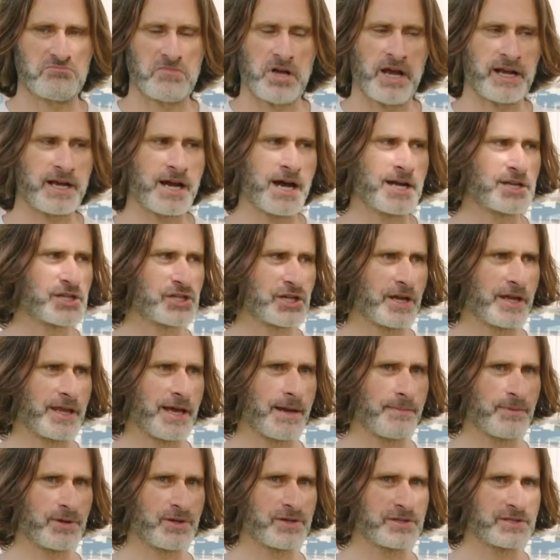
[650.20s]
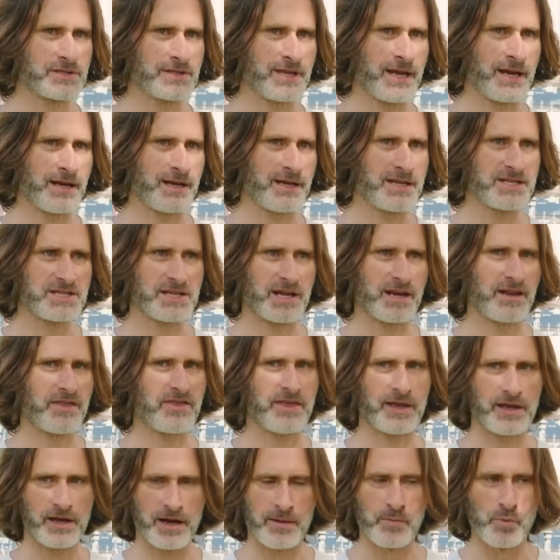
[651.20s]
I can't show that because then he's going to
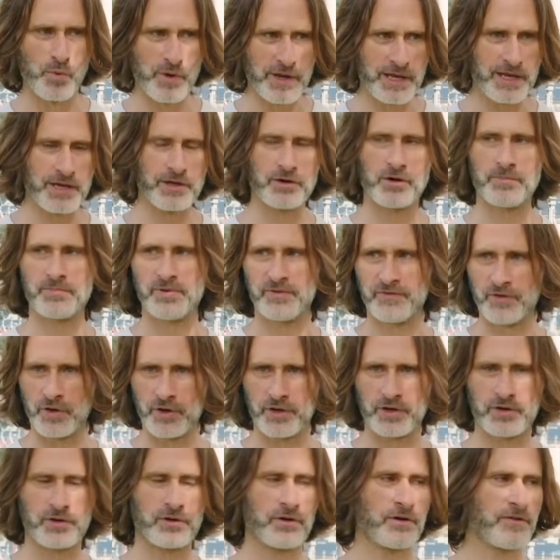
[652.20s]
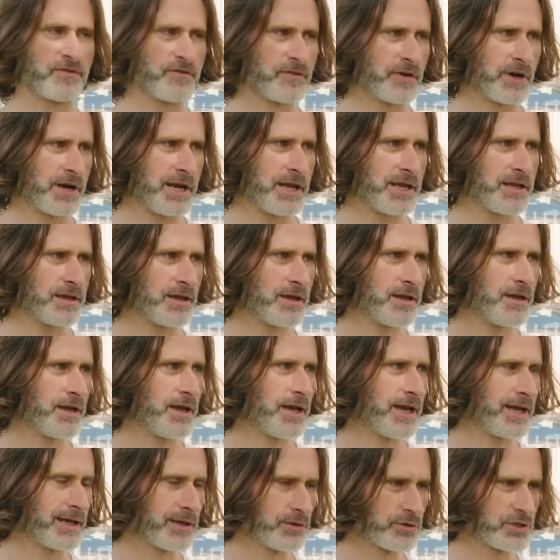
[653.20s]
think I'm weird or perverted or a freak
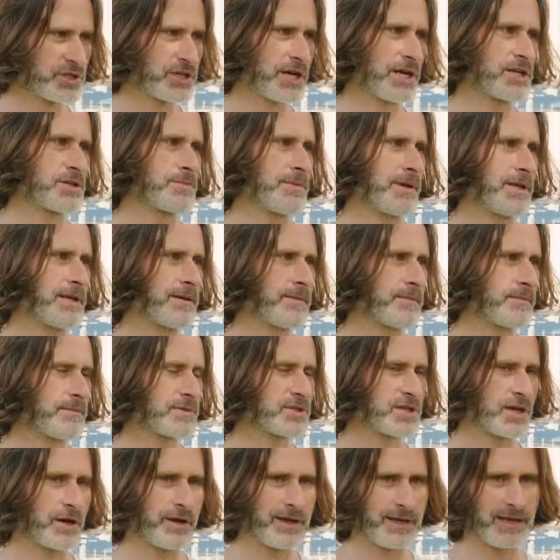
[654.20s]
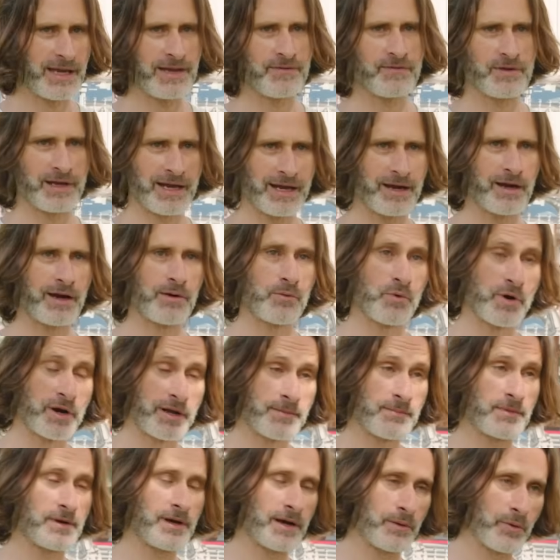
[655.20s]
and he'll judge me. So I
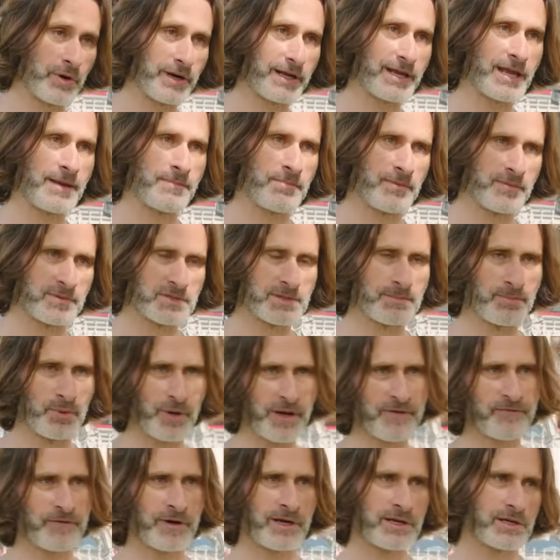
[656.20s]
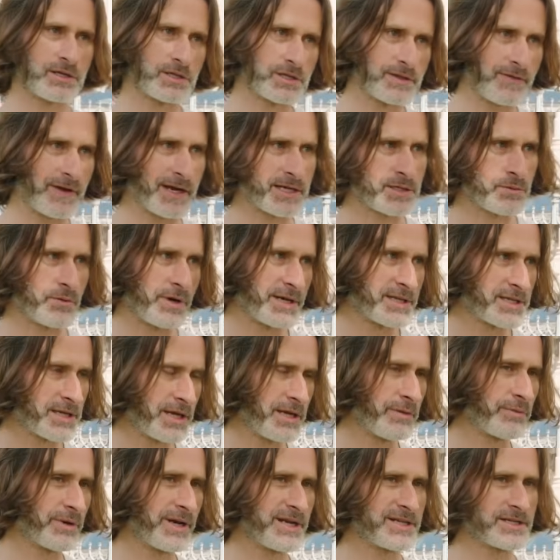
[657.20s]
want to keep him as a boyfriend because of X, Y,
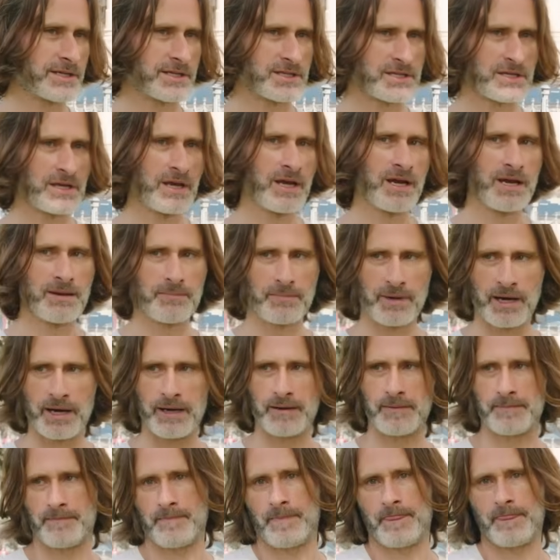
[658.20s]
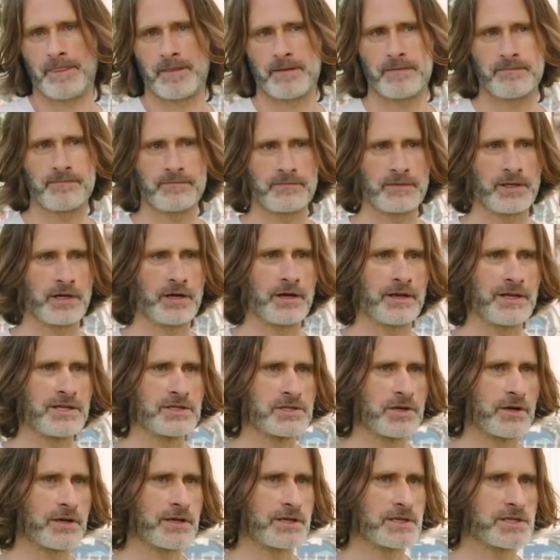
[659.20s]
Z reasons, but
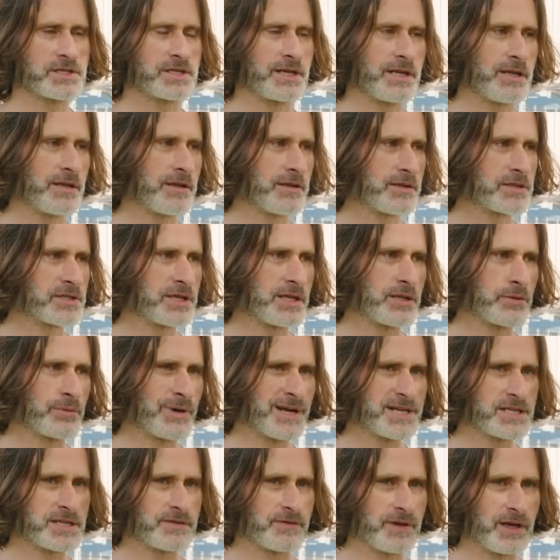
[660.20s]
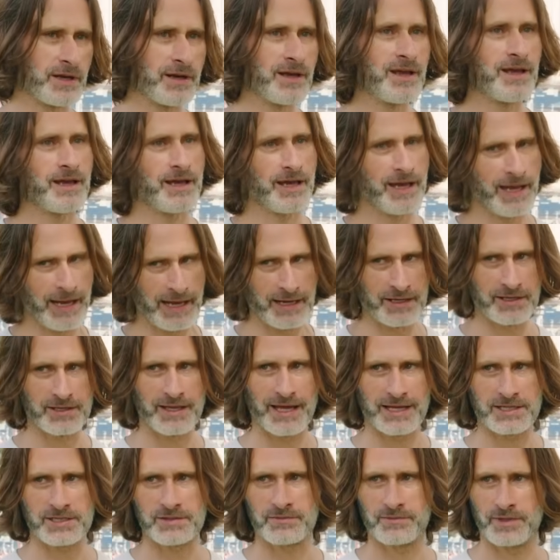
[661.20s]
he's not going to see the rest of it. And
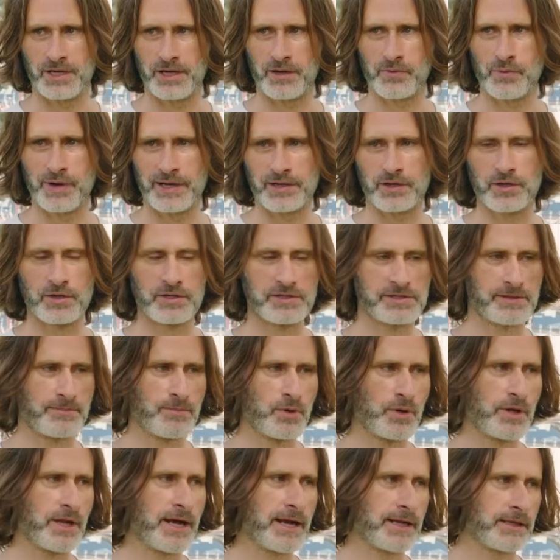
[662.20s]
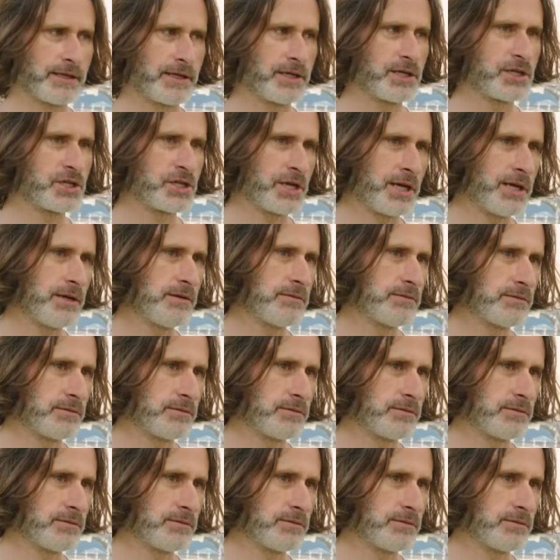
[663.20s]
that's, when girls are more likely to cheat.